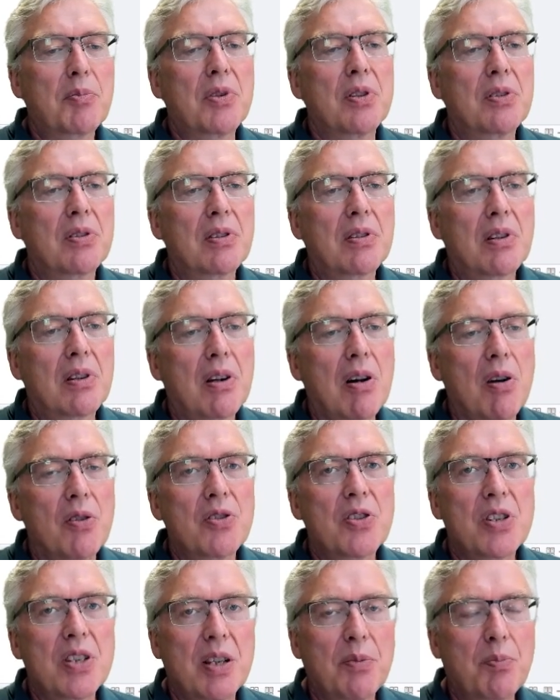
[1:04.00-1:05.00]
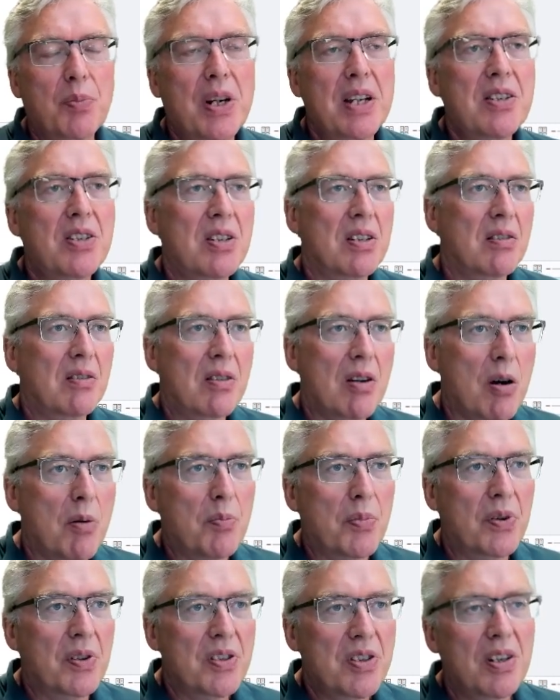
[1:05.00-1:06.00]
under constant pressure, and
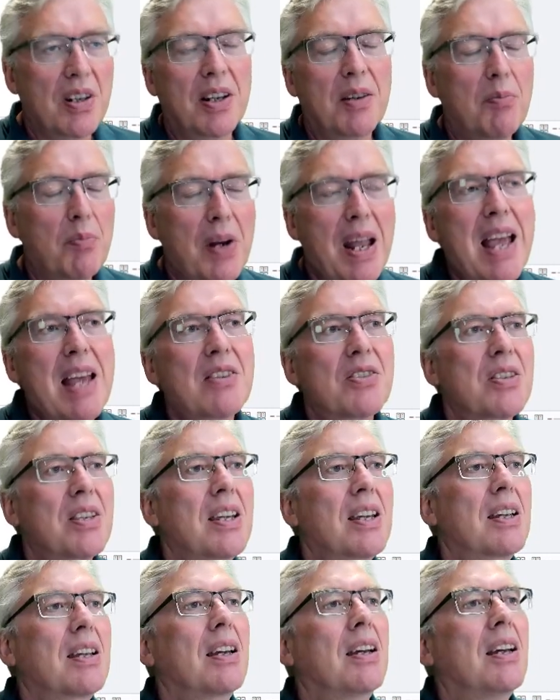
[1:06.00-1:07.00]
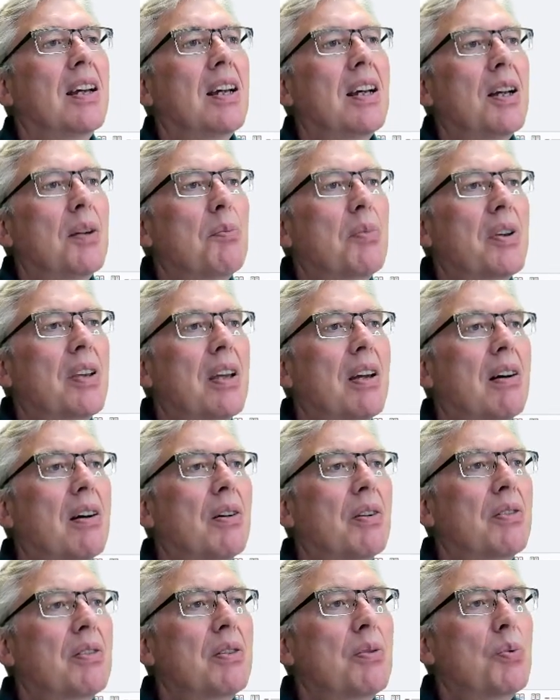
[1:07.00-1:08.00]
copper is a little plastic, but here
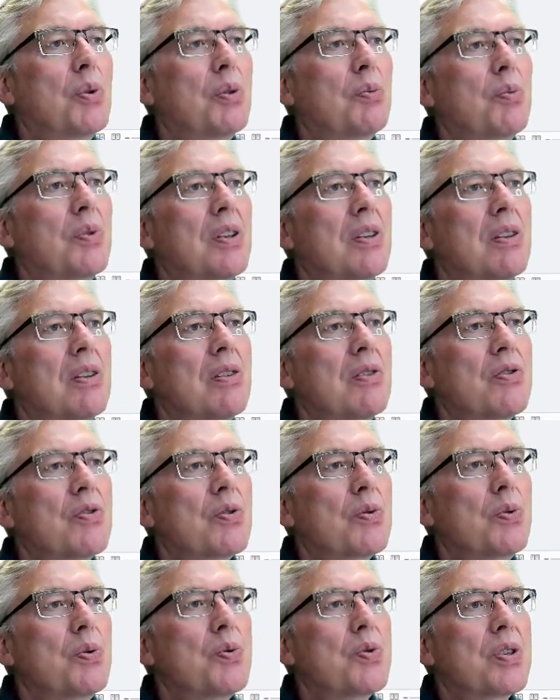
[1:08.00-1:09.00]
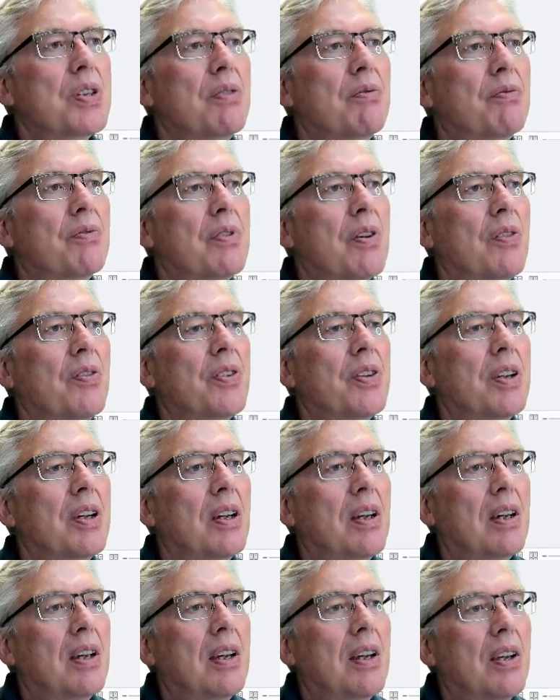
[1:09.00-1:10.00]
are the one with the screws in front.
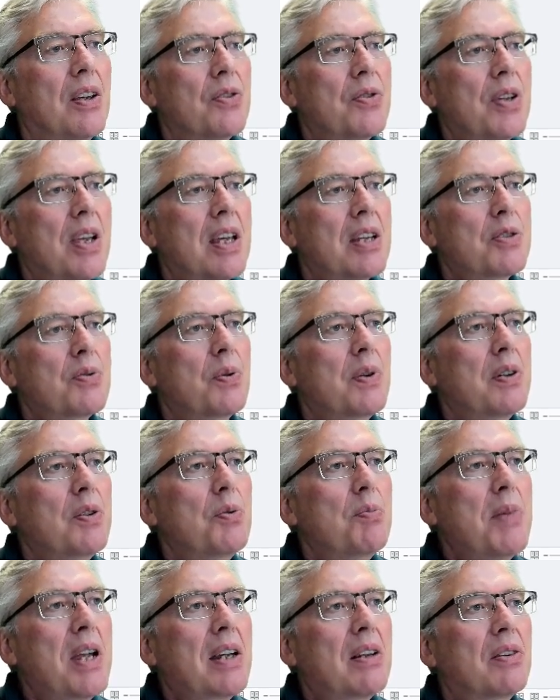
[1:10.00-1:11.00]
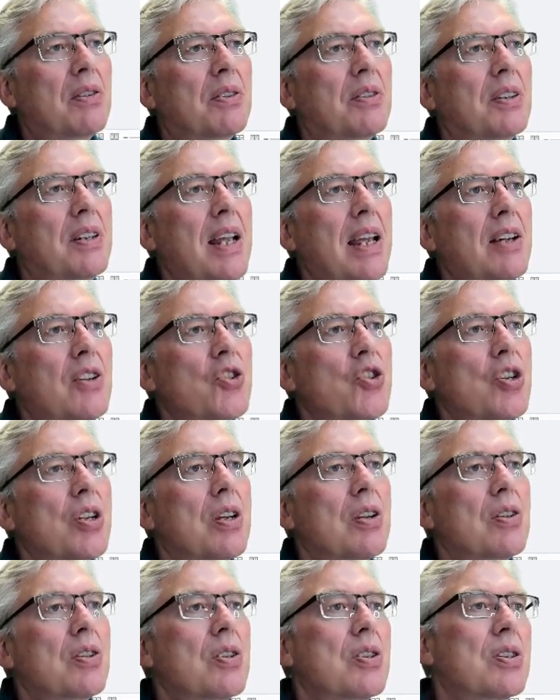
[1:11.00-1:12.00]
So here's where you make your
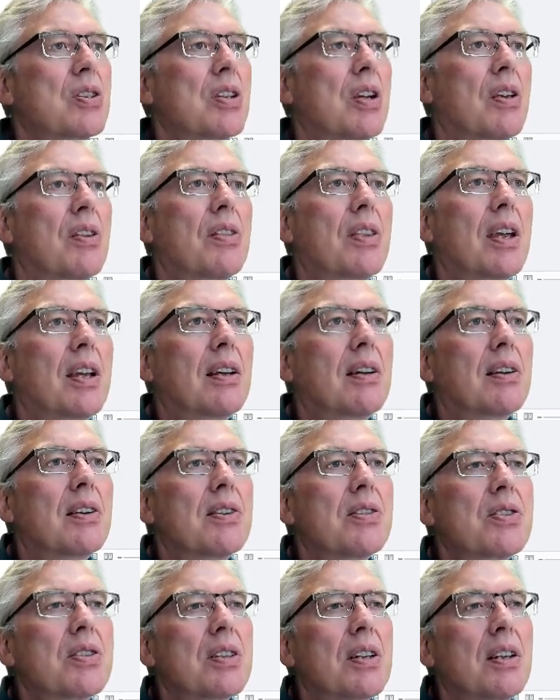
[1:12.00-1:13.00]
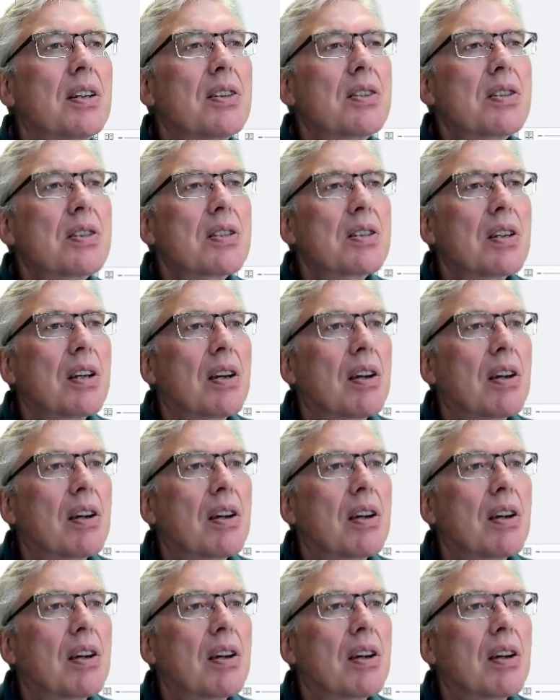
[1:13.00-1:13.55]
connections. I think this is